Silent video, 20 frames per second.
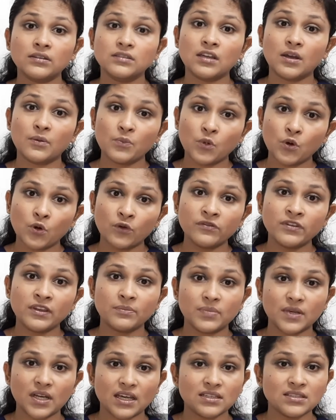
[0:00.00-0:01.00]
the more we
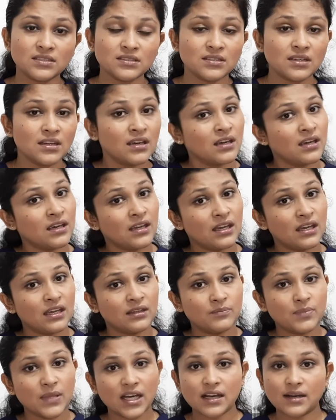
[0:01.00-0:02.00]
brush,
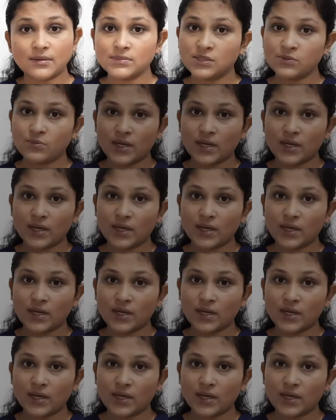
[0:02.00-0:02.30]
it becomes